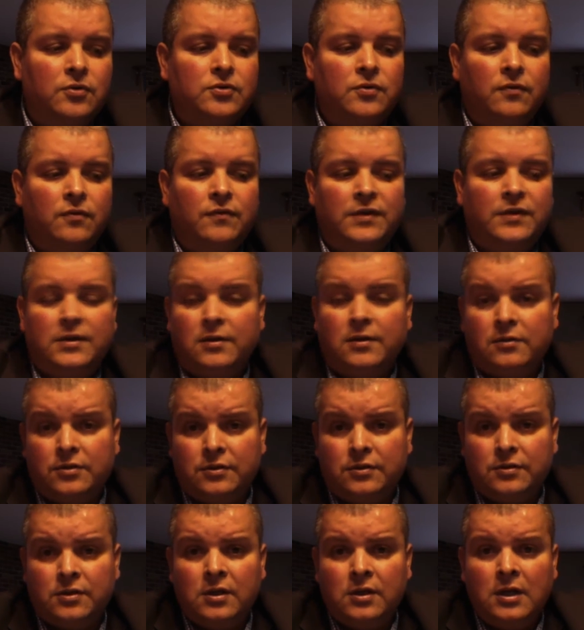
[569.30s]
of
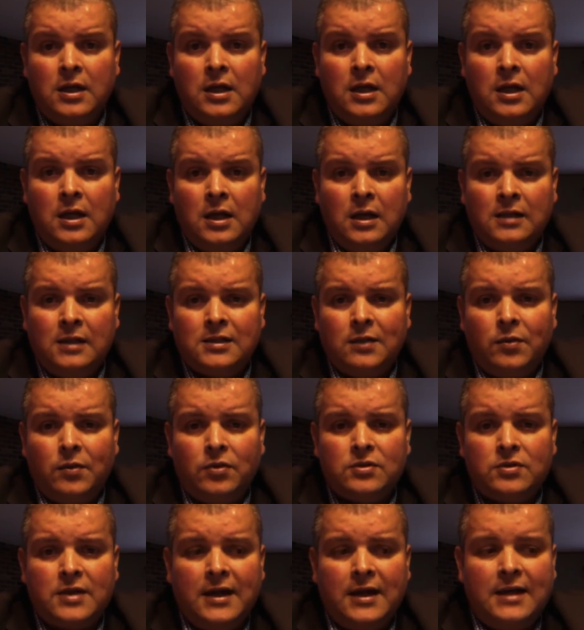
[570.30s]
intelligence. Some of
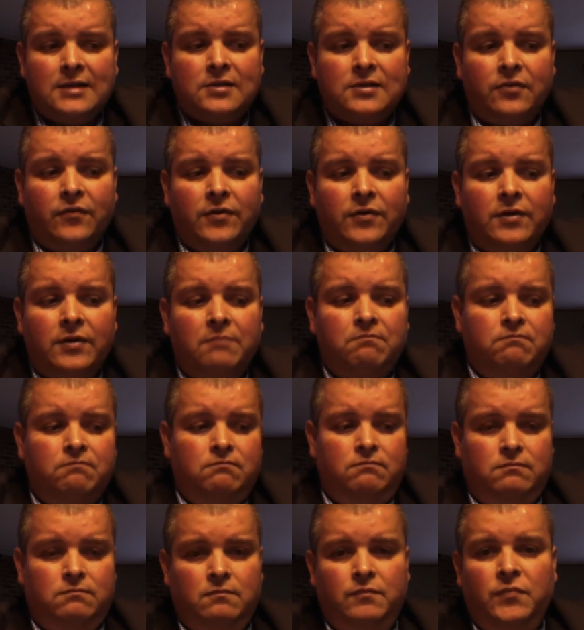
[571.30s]
those guys are very,
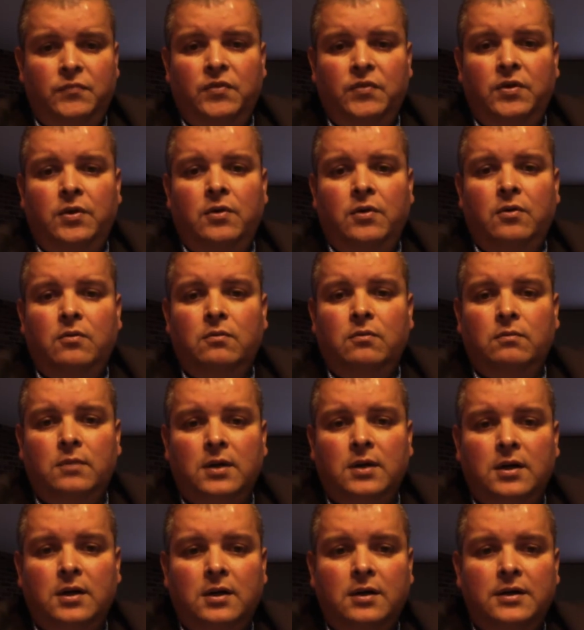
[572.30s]

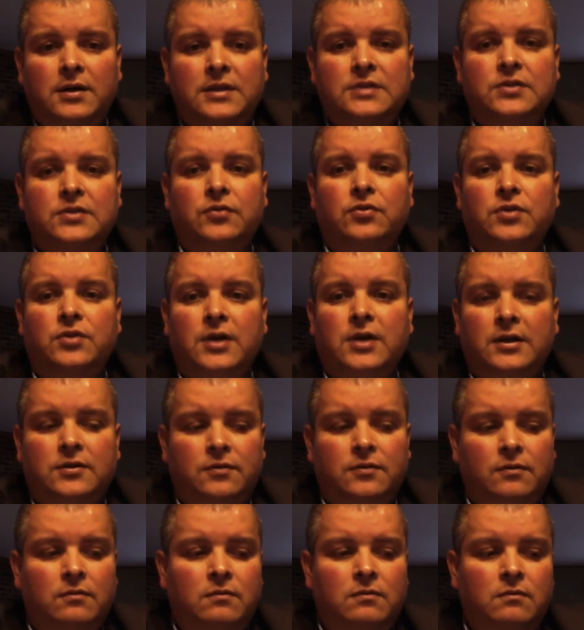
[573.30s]
easy to talk to.
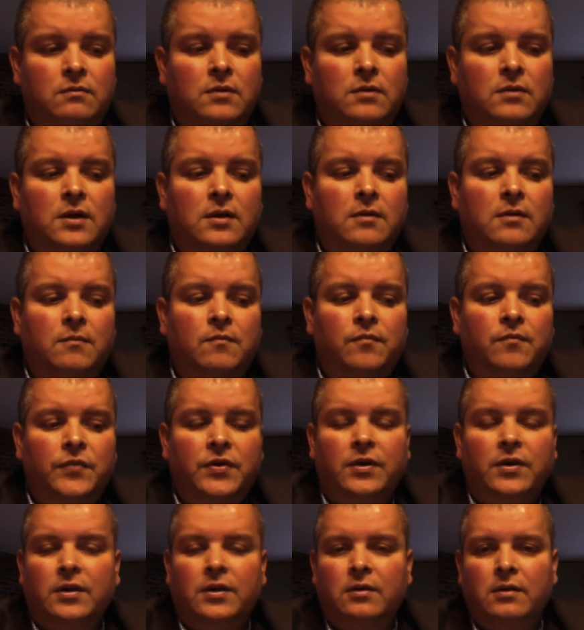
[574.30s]
You
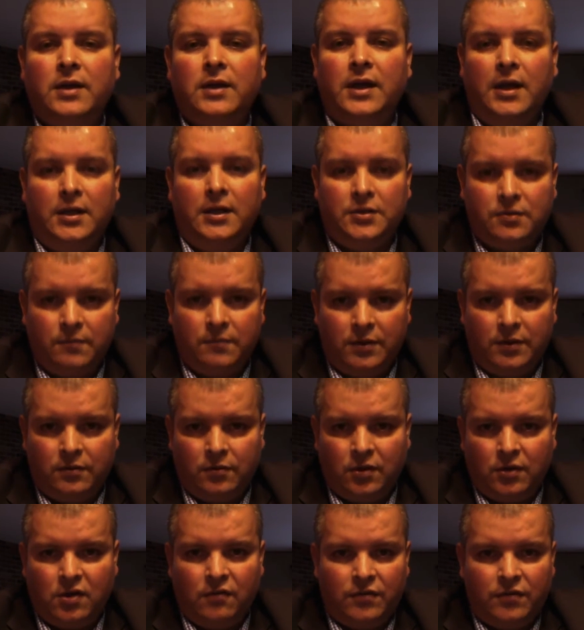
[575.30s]
can engage them into a
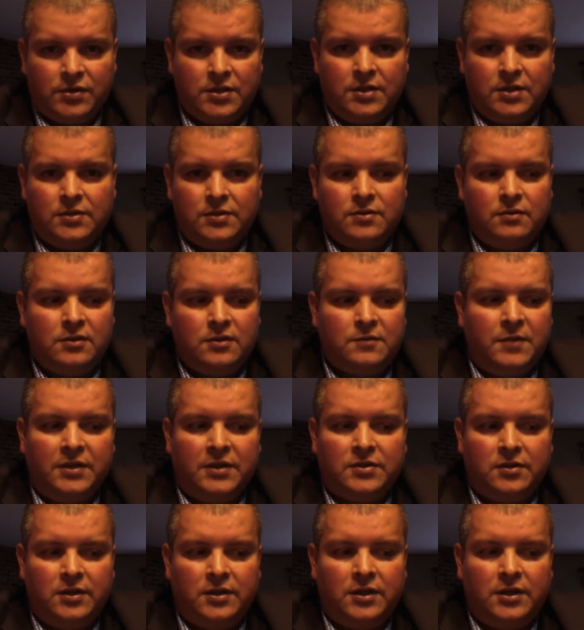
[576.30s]
conversation,
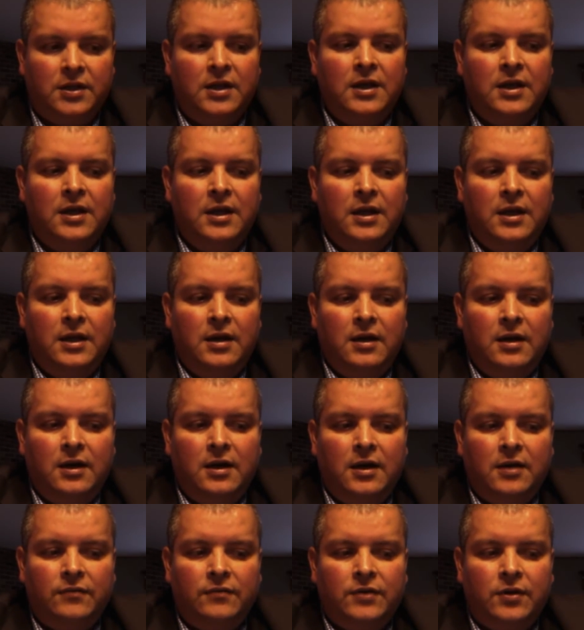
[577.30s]
especially
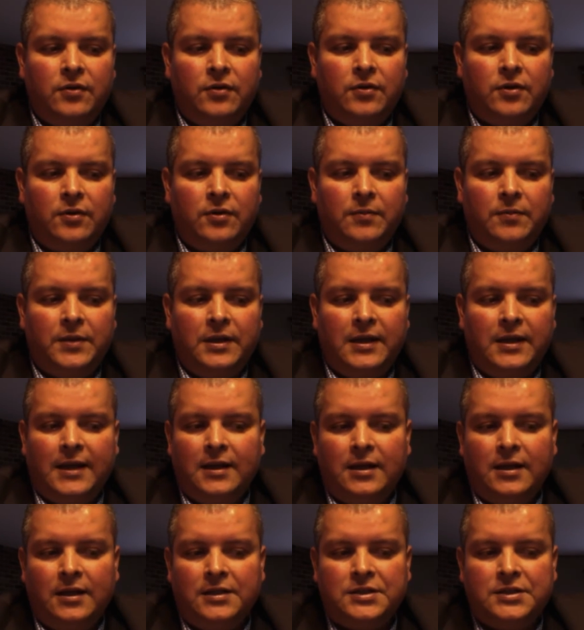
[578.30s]
if they're not going to be
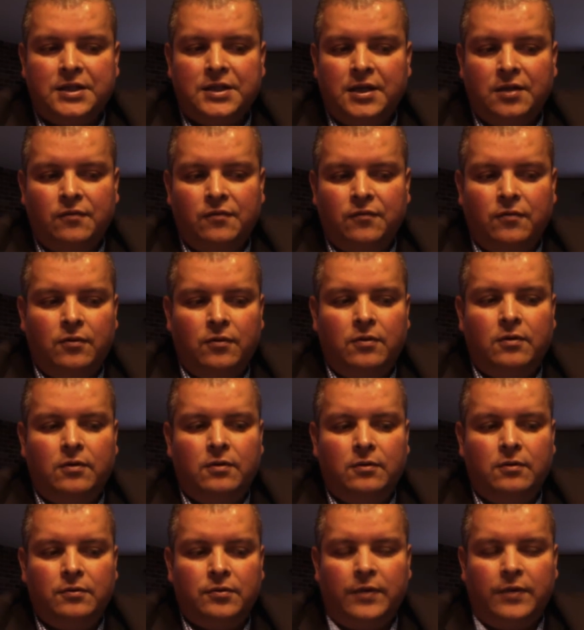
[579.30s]
landed in jail
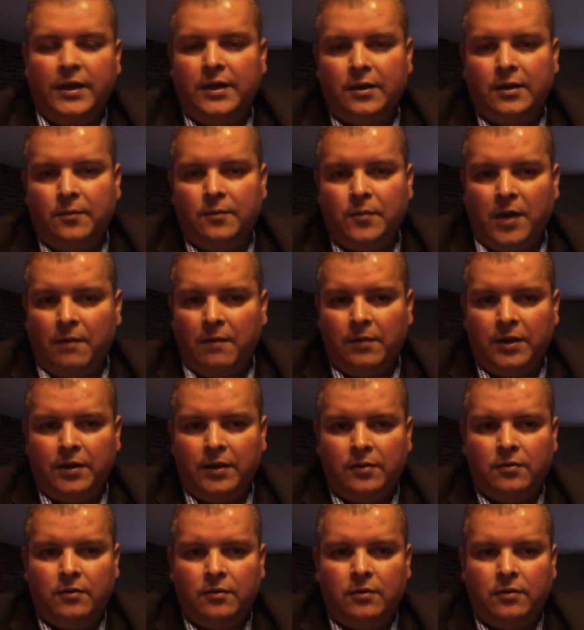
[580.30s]
for drinking in public
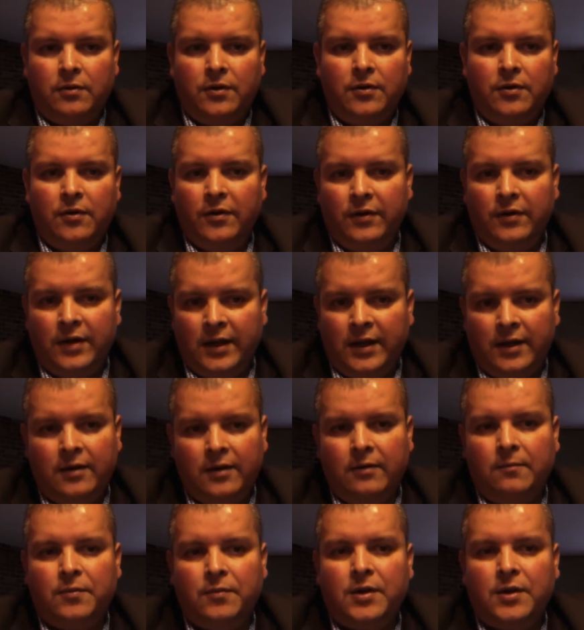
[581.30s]
or urinating in